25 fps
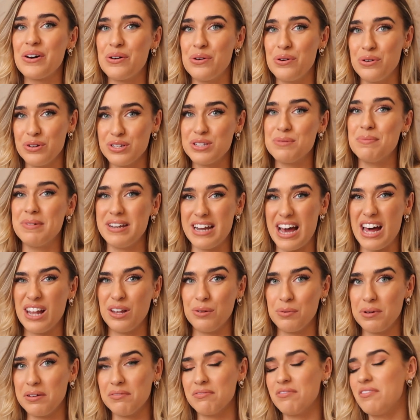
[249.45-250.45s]
autumn and
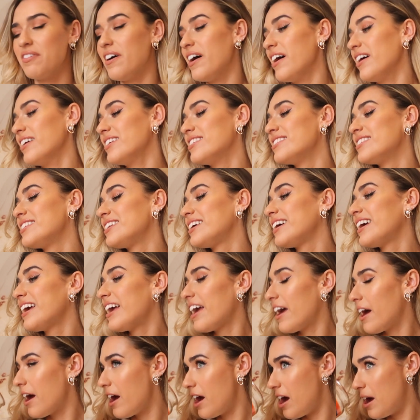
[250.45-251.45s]
halloween first
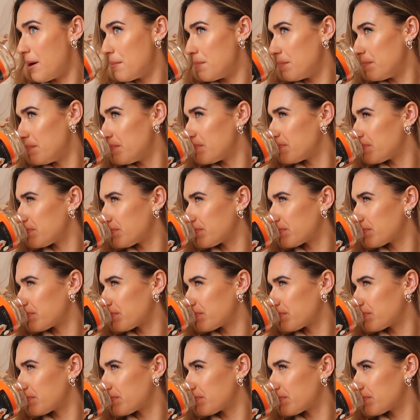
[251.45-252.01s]
um,